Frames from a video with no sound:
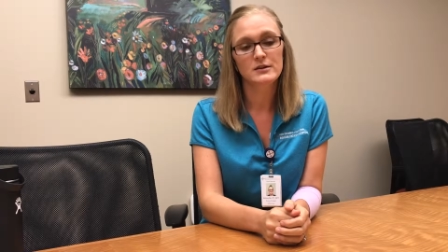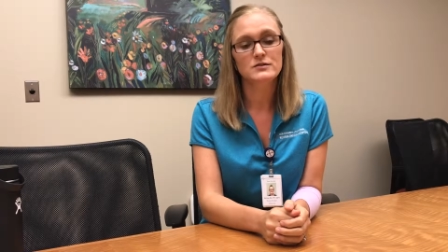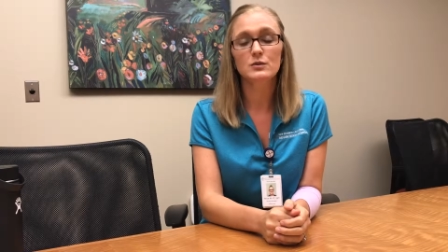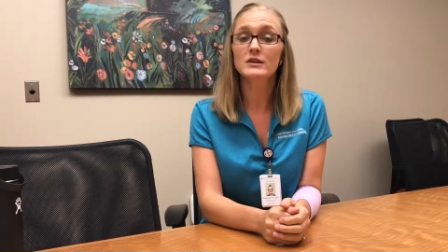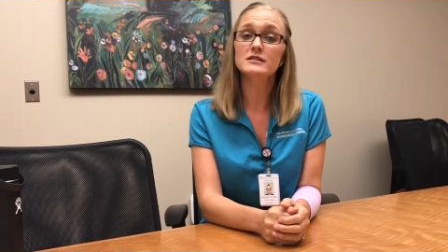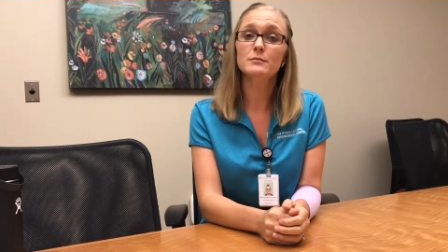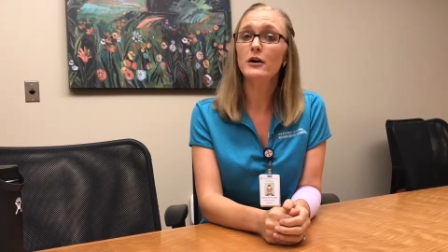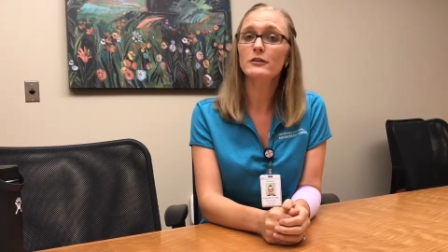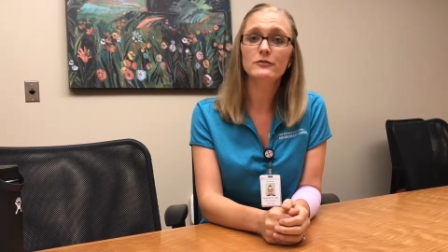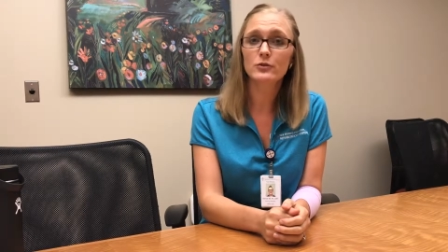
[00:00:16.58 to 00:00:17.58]
So what is a
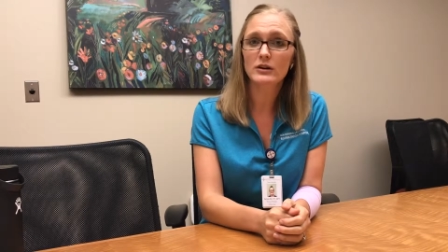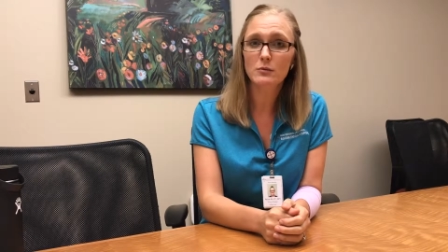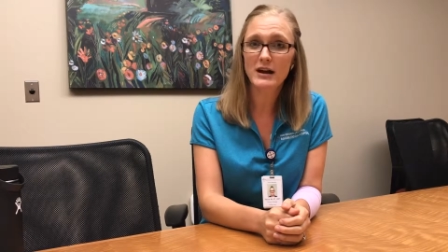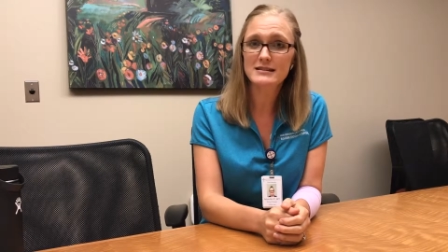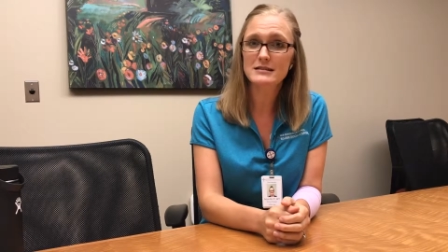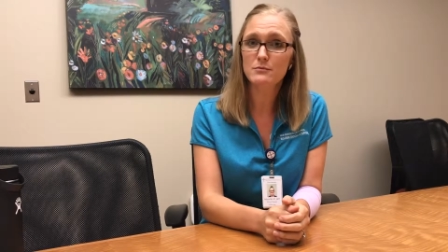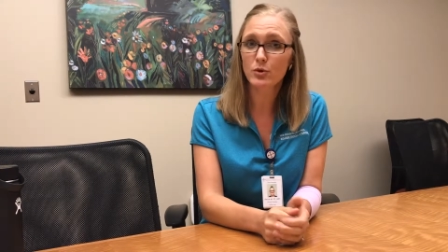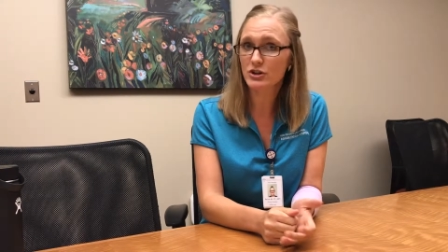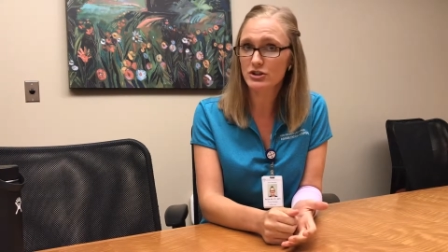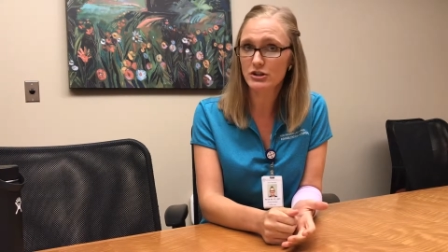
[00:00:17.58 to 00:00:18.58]
pelvic floor and why is it
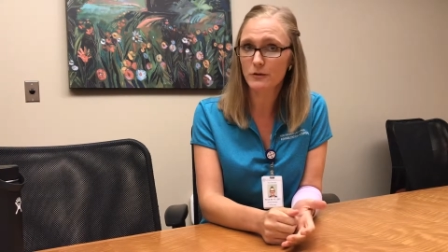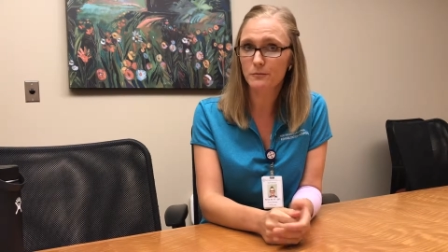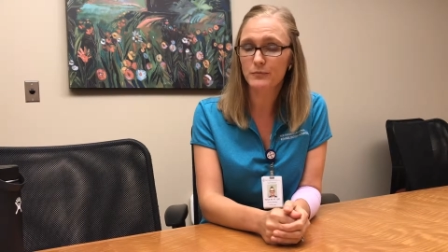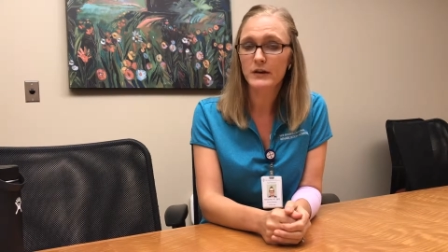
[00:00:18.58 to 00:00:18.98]
important to you?